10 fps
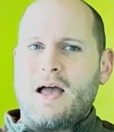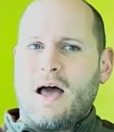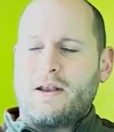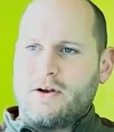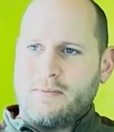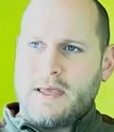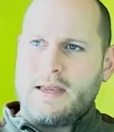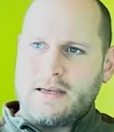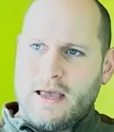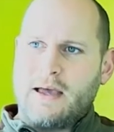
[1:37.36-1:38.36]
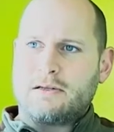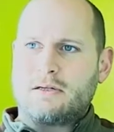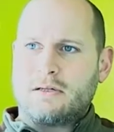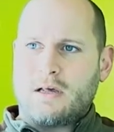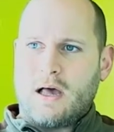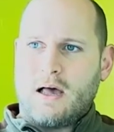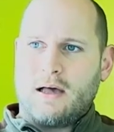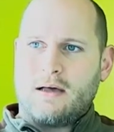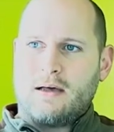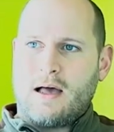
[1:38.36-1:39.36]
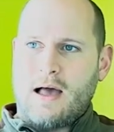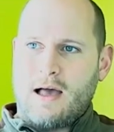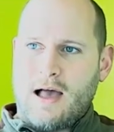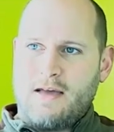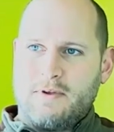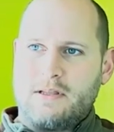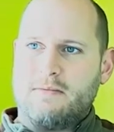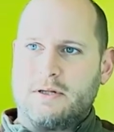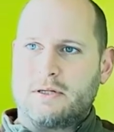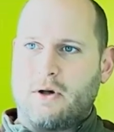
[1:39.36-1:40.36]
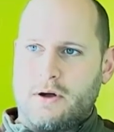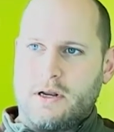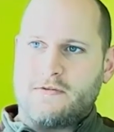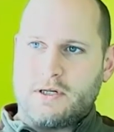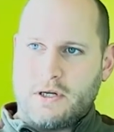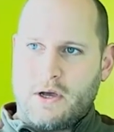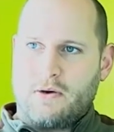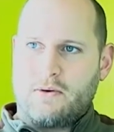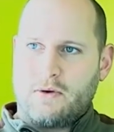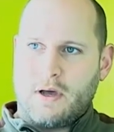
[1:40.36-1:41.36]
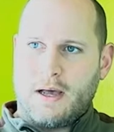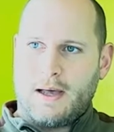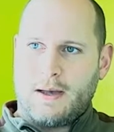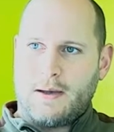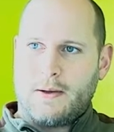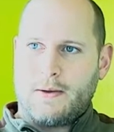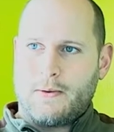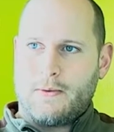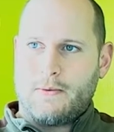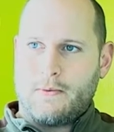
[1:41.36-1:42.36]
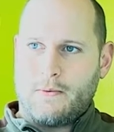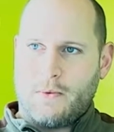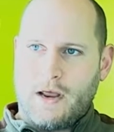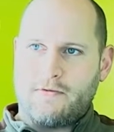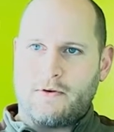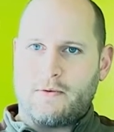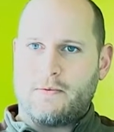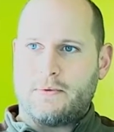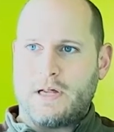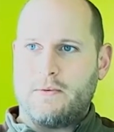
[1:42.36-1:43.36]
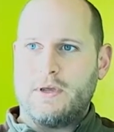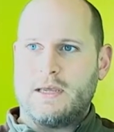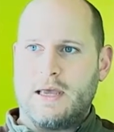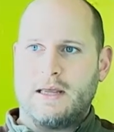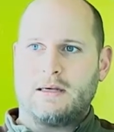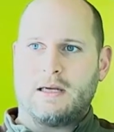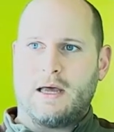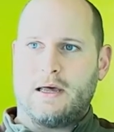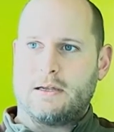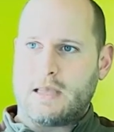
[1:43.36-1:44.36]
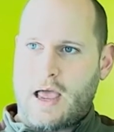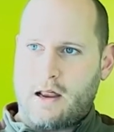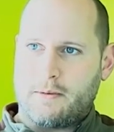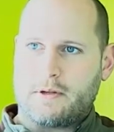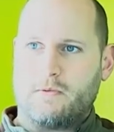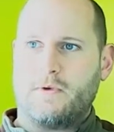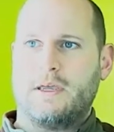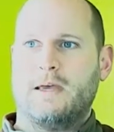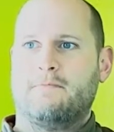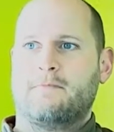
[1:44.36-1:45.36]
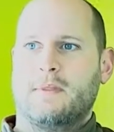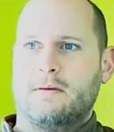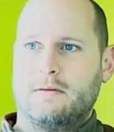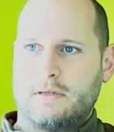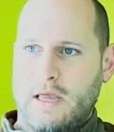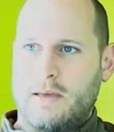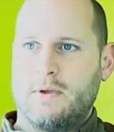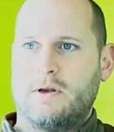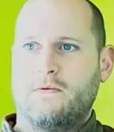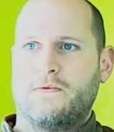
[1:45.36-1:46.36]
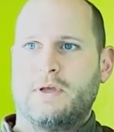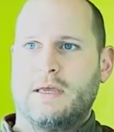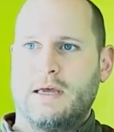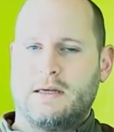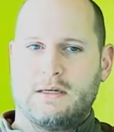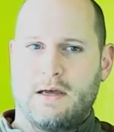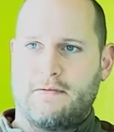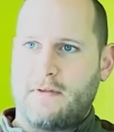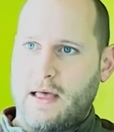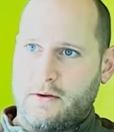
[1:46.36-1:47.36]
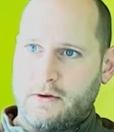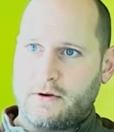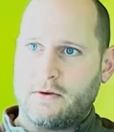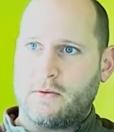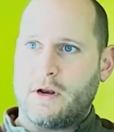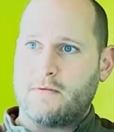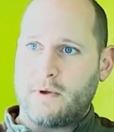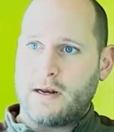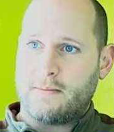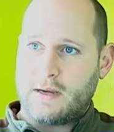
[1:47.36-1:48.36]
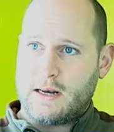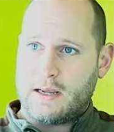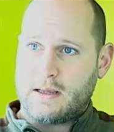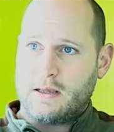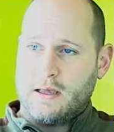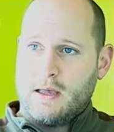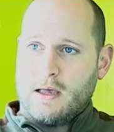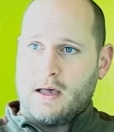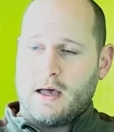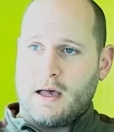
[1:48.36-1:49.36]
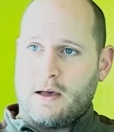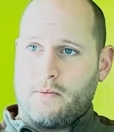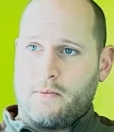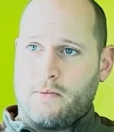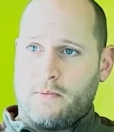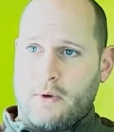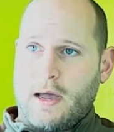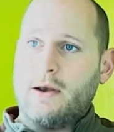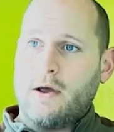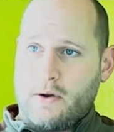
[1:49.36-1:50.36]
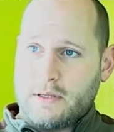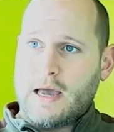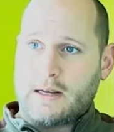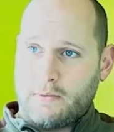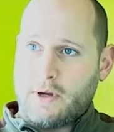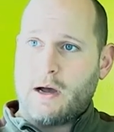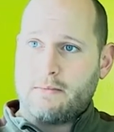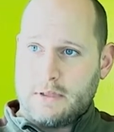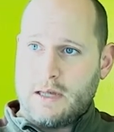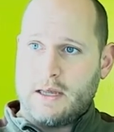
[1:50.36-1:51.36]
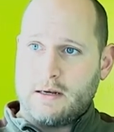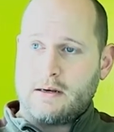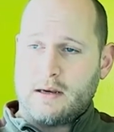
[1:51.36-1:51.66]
A little bit, yes. I've been in the business long enough to know whenever, say, we get scallops or we get salmon or if we get flounder or whatever we end up getting, I know exactly what comes in.